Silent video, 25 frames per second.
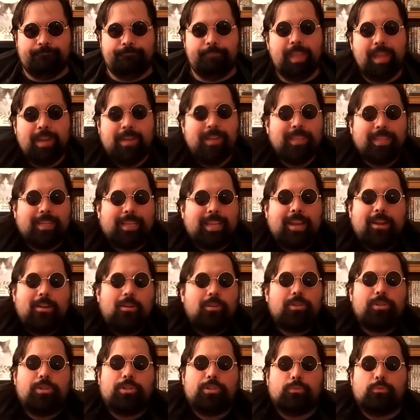None of the
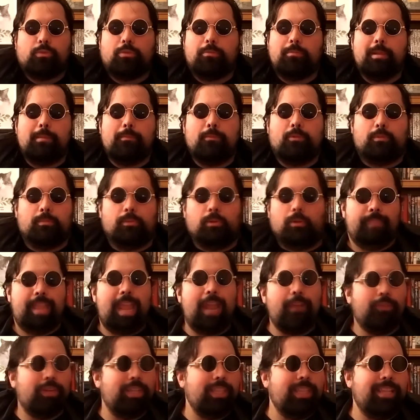characters were memorable.
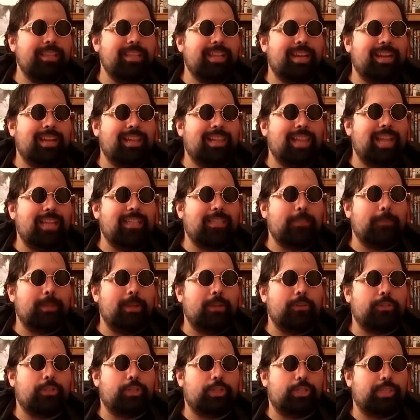Everything that I liked
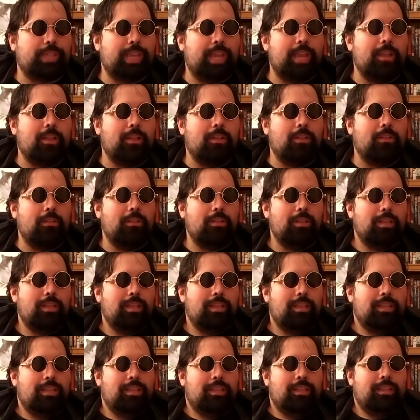about Giselle
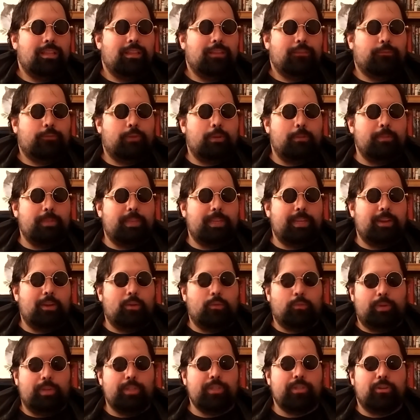from the
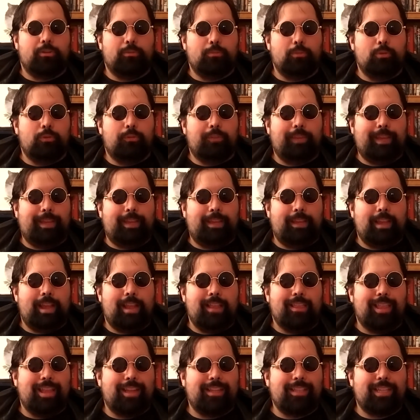original movie,
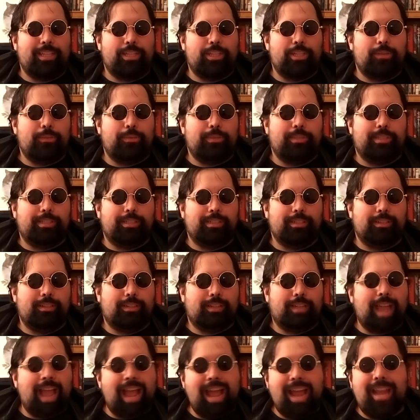I liked that she was
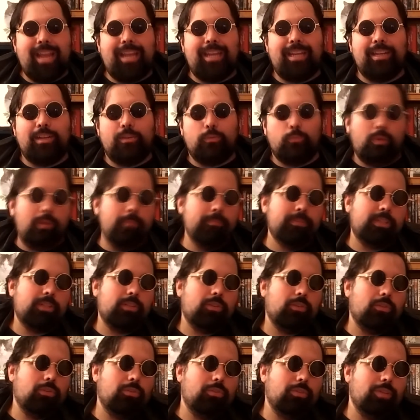kind and
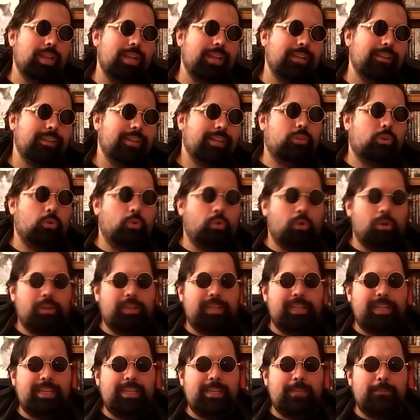whimsical and
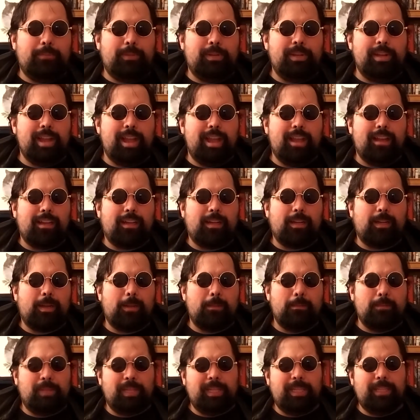quirky, but not
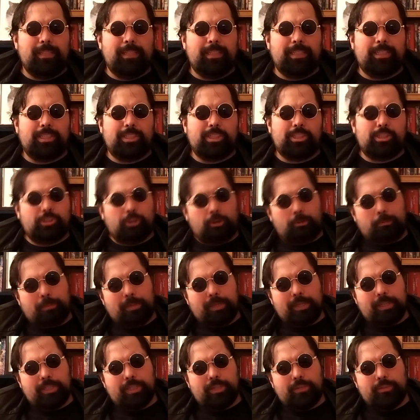completely
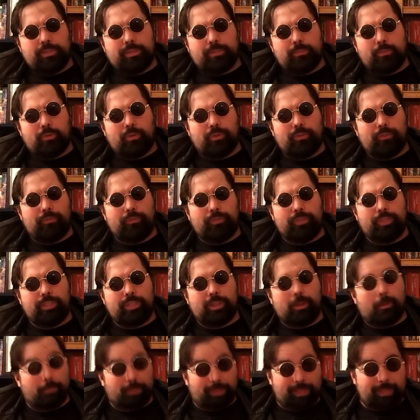stupid. She was more
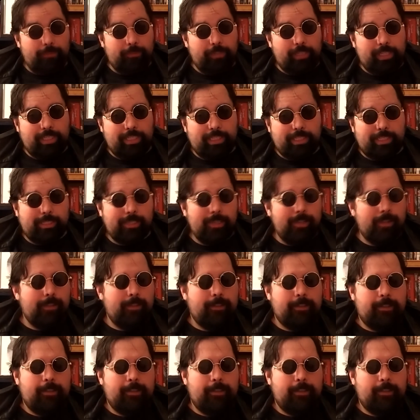just oblivious.